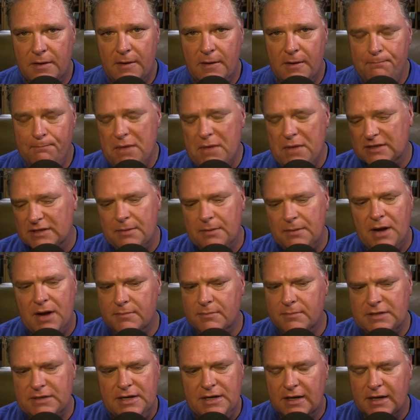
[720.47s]
Now,
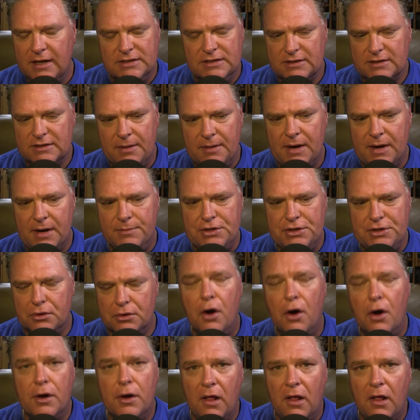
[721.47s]
sometimes it doesn't. Sometimes you
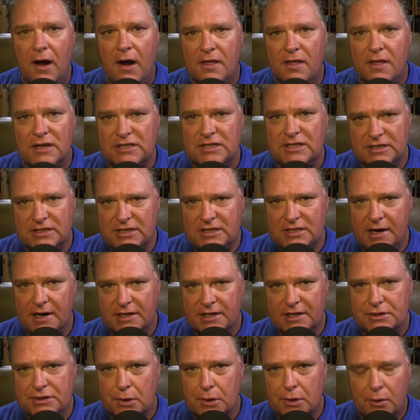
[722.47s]
learn a lot of this in Sunday
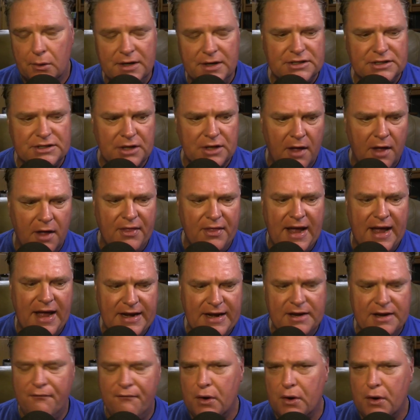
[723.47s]
school, and it's not that
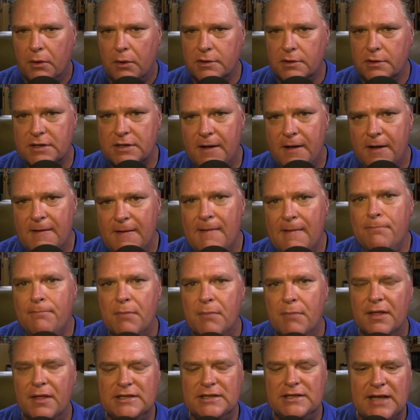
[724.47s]
difficult. But
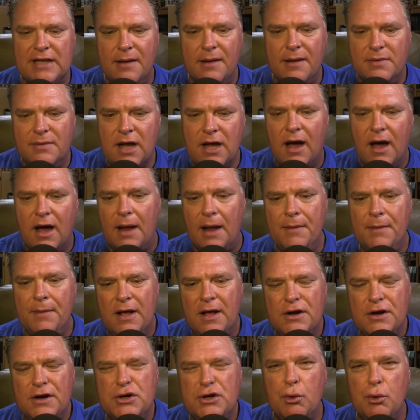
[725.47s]
at the same time,
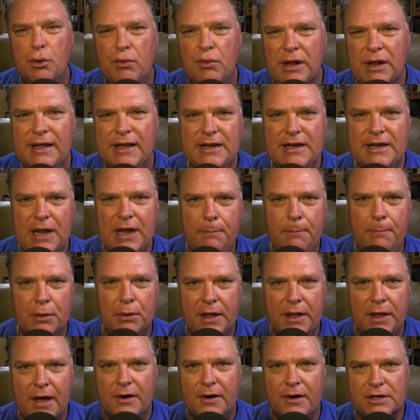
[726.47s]
to really
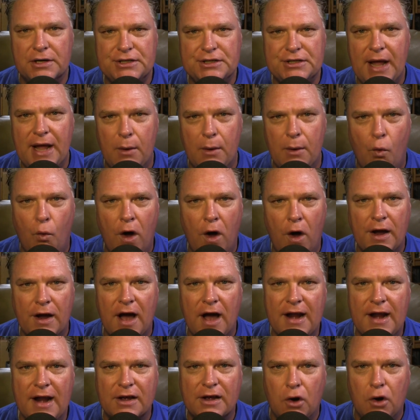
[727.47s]
deeply understand what
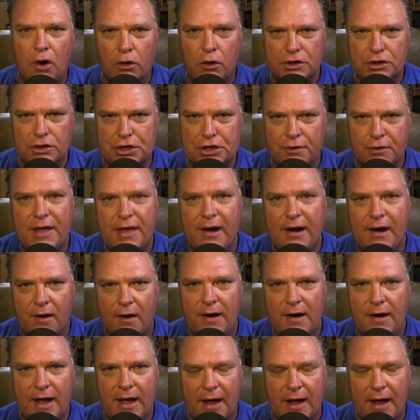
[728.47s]
kind of culture they are
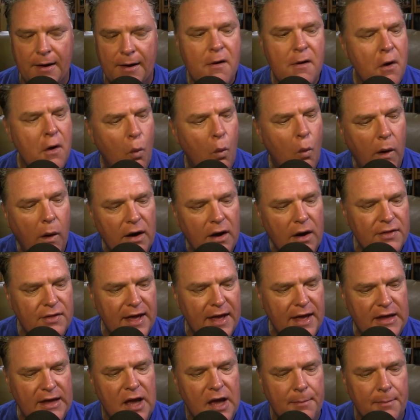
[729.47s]
in, where are they
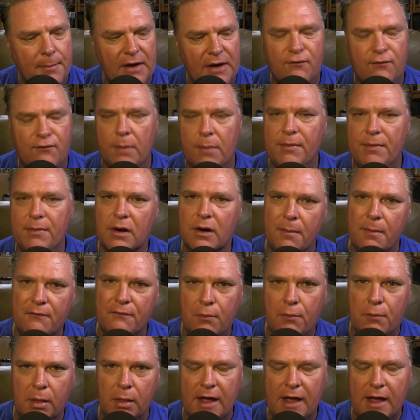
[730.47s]
coming from? They're coming
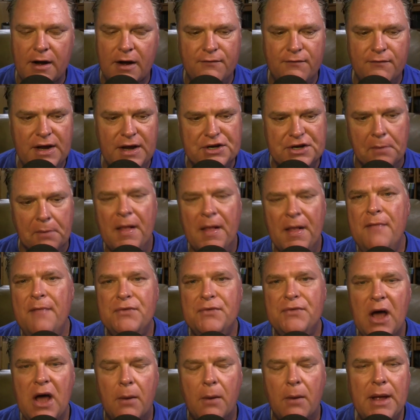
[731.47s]
from the land of Egypt.
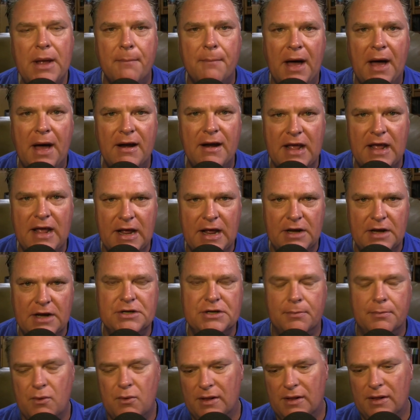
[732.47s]
Tell me about
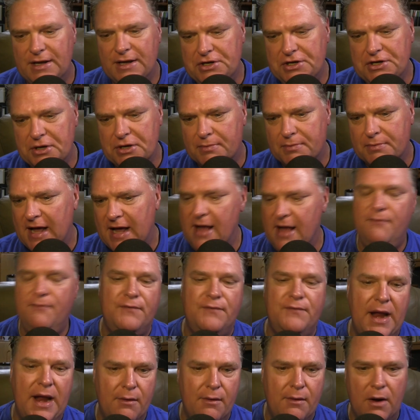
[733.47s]
Egypt. Well, Egypt had
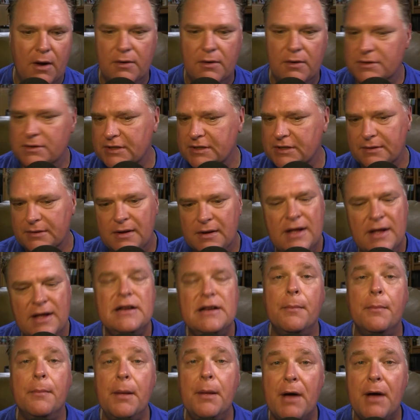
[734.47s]
pharaohs, and
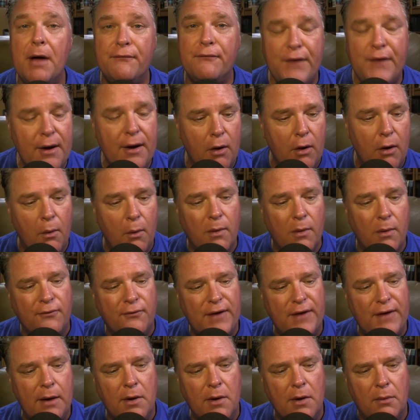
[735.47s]
tell me about Pharaoh. Well,
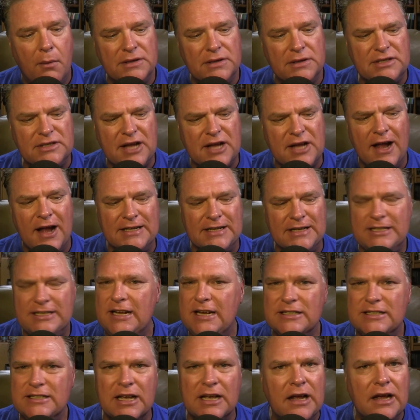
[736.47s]
Pharaoh was kind of seen
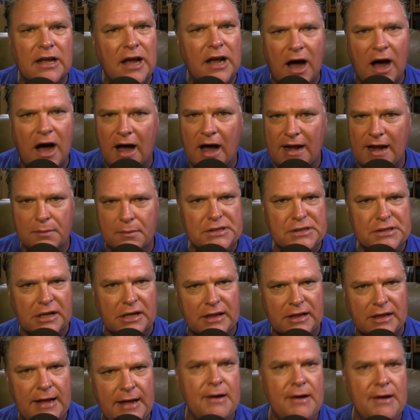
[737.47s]
as a god. He was the
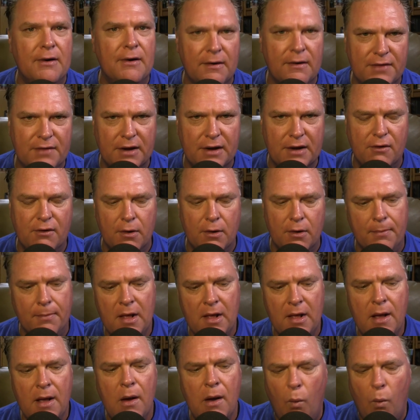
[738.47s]
leader of the group.
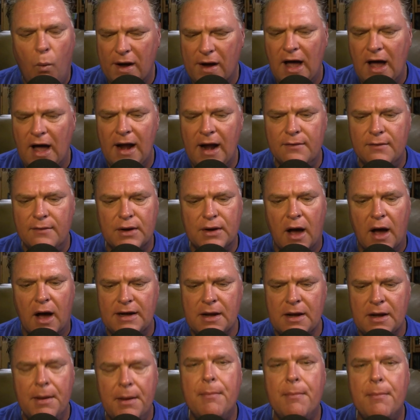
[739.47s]
What kind of a god?
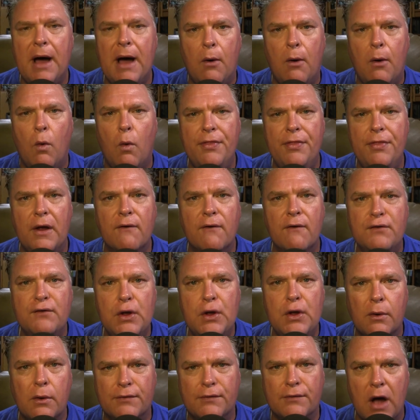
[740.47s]
Tell me about what their
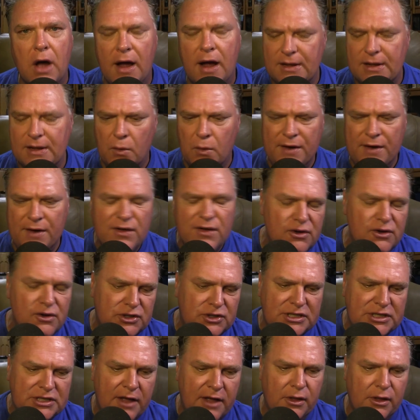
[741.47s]
view of God is. Whenever you
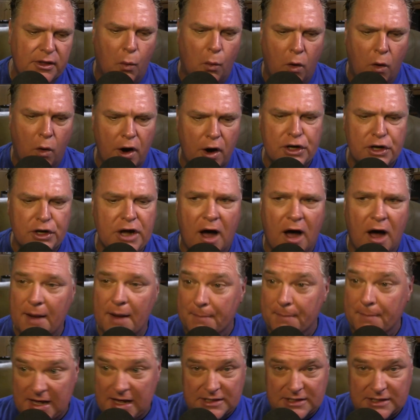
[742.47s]
said the word God,
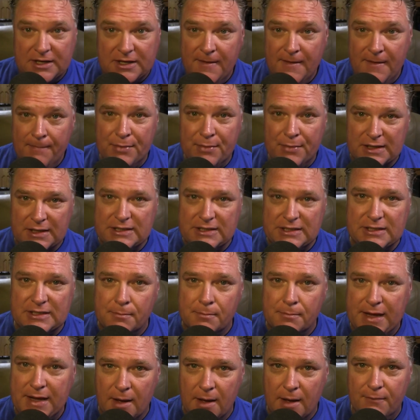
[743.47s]
because this is going
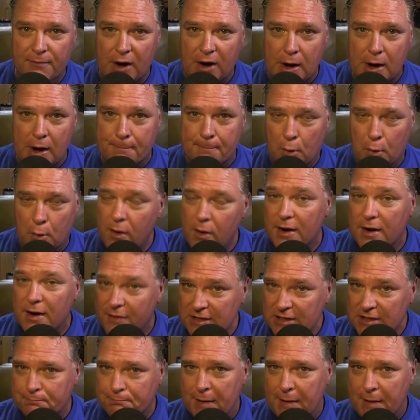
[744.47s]
to become very important in
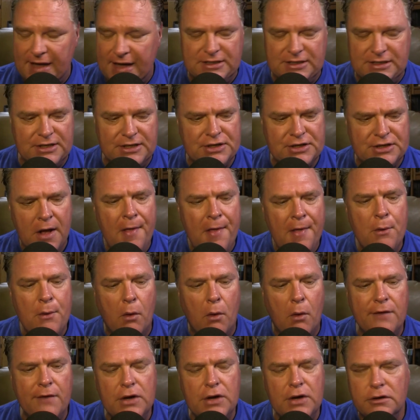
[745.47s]
this passage,
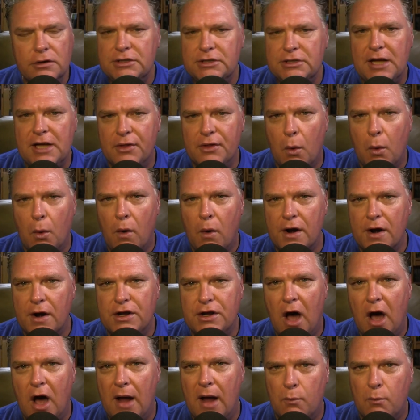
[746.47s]
whenever you said the word
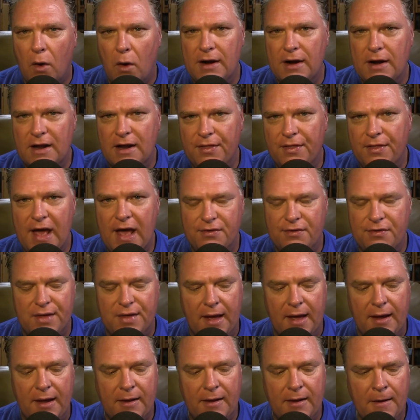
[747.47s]
God, what did they
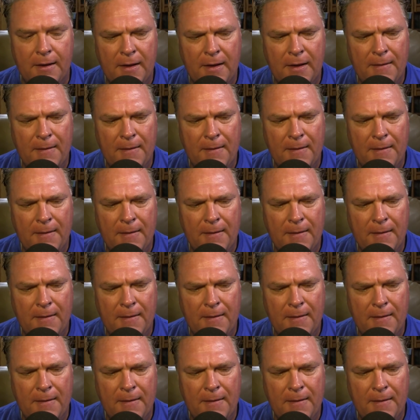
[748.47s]
think?